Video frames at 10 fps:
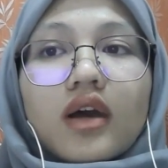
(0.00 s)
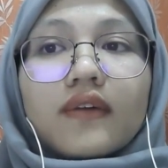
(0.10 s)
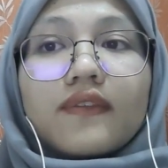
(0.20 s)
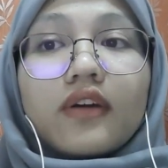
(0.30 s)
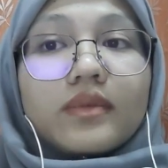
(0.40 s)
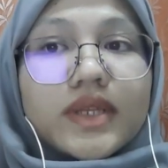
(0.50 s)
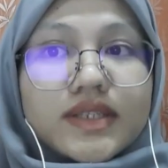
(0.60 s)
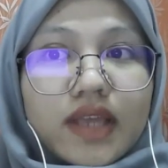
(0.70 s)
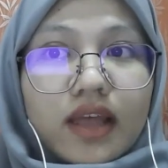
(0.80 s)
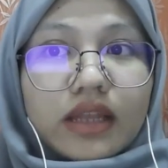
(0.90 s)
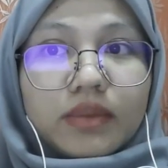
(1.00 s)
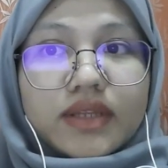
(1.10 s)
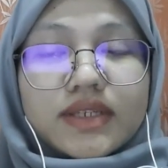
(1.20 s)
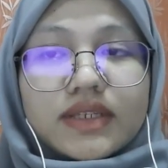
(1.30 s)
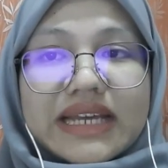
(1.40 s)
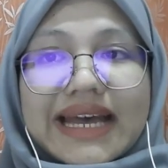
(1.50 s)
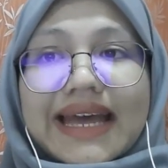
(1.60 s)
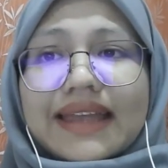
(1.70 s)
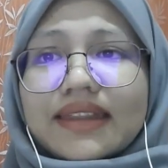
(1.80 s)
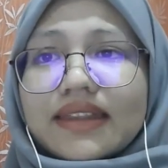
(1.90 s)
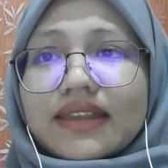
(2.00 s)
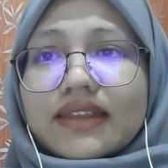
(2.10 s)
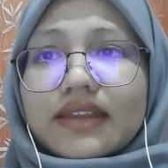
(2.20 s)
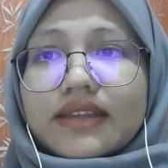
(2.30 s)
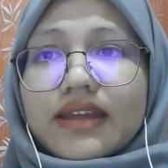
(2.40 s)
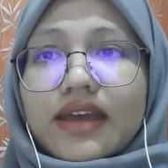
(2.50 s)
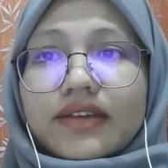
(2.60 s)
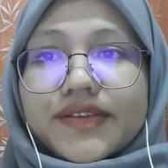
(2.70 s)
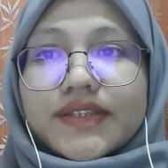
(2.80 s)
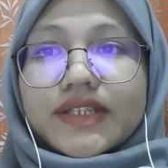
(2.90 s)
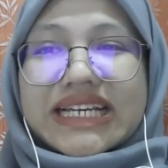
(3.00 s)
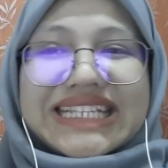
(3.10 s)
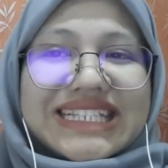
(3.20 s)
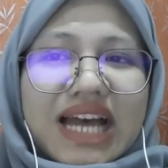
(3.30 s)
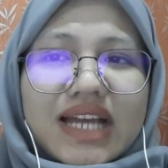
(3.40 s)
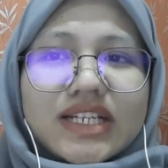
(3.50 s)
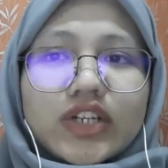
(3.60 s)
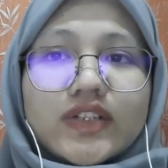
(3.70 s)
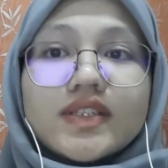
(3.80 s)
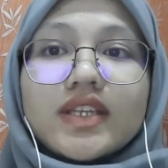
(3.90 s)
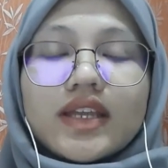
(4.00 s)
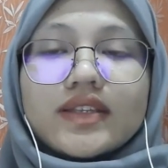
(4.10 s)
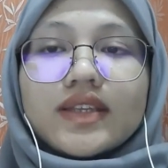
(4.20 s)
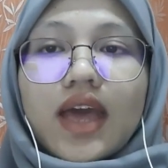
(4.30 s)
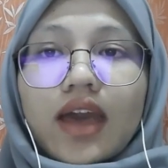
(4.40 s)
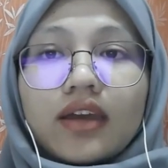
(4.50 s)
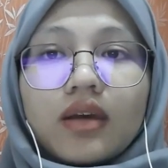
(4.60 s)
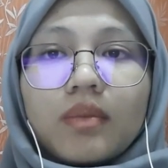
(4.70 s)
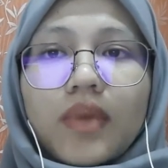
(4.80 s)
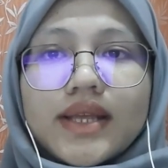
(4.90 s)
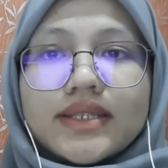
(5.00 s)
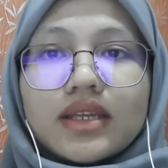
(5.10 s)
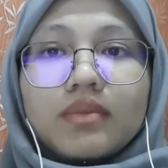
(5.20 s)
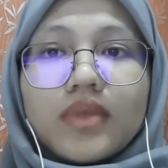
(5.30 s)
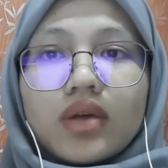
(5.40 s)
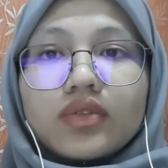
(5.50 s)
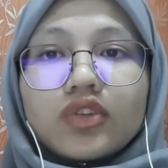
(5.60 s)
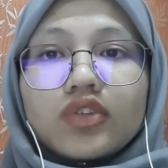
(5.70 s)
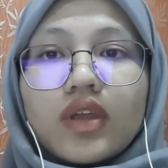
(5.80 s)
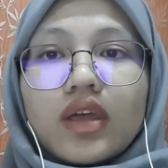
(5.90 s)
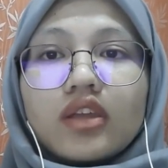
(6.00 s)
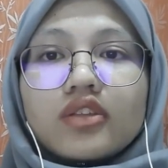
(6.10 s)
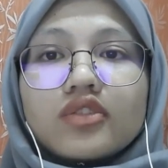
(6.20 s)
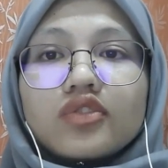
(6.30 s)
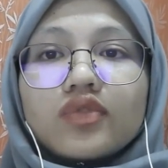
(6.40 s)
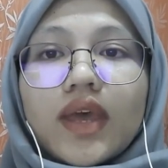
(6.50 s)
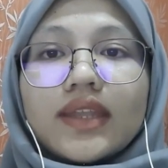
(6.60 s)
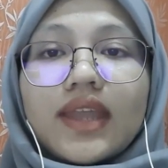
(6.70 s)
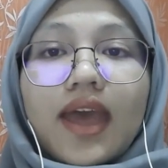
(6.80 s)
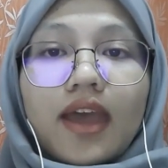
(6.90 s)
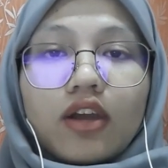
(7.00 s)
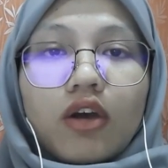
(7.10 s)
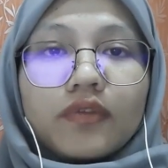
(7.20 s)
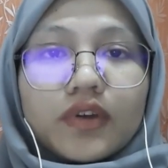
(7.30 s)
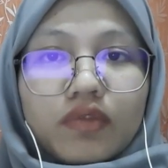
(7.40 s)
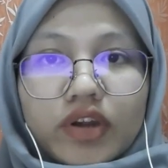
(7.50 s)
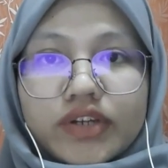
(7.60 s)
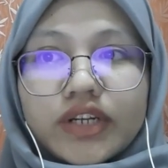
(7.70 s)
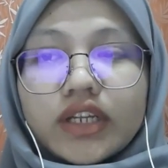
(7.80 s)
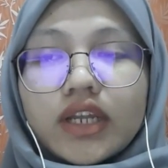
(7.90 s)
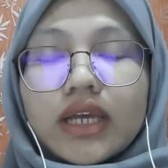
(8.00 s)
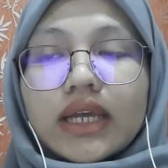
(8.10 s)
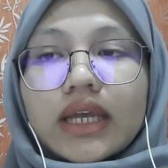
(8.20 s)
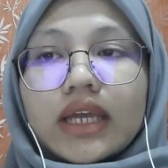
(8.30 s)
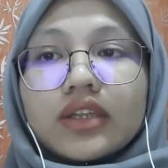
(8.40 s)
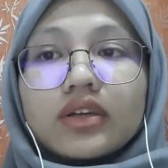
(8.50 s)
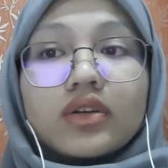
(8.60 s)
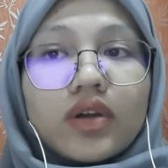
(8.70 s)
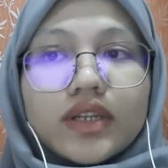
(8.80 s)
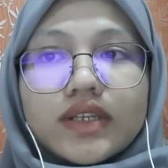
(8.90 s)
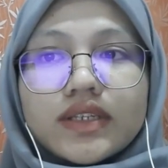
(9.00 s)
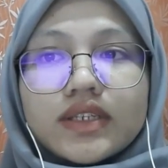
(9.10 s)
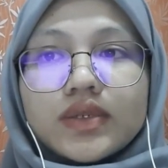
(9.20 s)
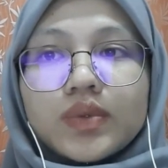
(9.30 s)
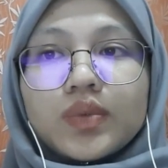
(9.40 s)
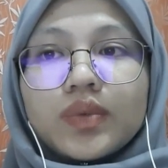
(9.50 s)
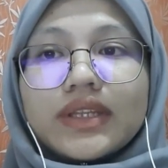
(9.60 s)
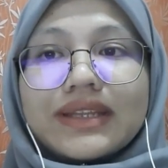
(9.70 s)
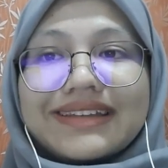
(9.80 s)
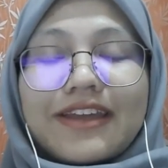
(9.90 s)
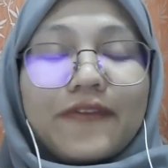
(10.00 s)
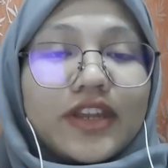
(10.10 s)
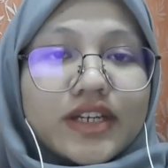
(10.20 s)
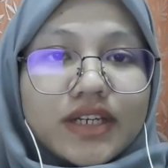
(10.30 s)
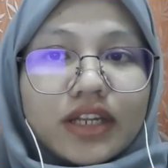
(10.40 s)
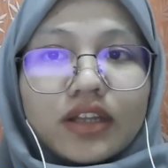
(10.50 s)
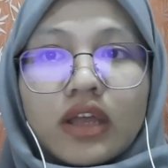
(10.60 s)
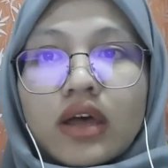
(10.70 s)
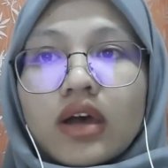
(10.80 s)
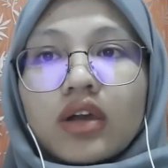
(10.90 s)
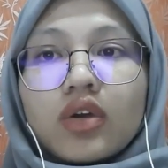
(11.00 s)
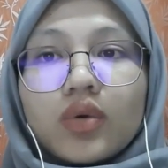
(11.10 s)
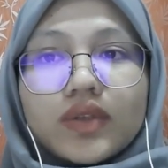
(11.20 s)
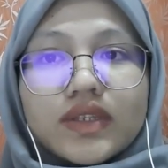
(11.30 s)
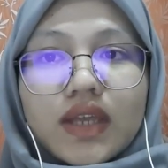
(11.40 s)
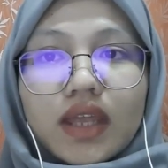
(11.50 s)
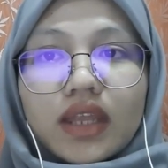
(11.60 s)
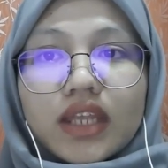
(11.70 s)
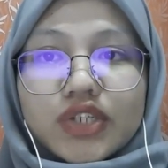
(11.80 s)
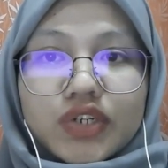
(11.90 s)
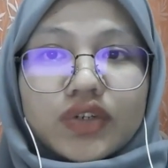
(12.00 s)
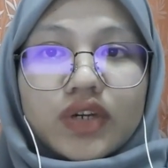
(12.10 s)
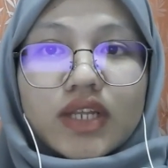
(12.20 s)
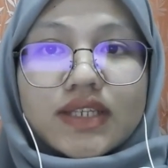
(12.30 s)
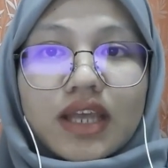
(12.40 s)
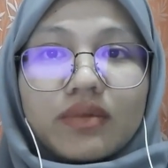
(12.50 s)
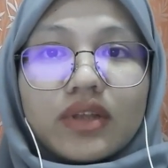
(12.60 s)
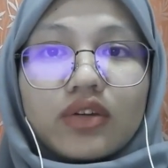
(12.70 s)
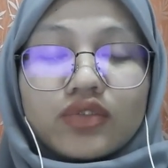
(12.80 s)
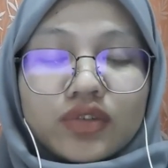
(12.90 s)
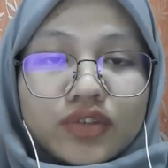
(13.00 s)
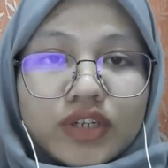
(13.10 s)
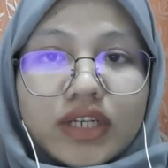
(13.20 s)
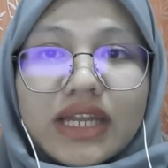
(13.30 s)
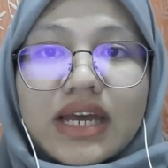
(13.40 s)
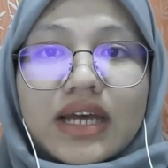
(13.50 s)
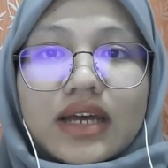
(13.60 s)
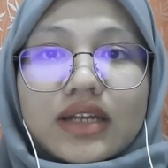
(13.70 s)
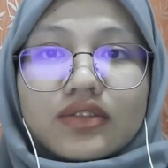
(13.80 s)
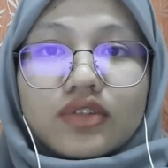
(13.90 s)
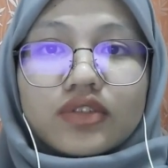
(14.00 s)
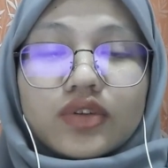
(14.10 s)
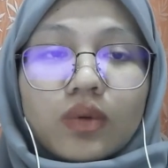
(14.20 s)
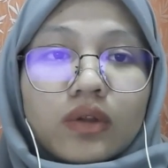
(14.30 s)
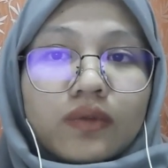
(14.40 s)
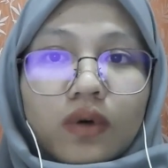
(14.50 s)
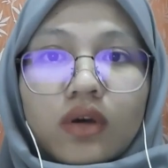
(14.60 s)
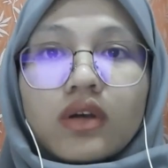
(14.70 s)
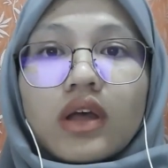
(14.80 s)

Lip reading: From these elements, there is such a state's act must amount to an act of aggression in accordance with the definition contained in General Assembly Resolution 3314,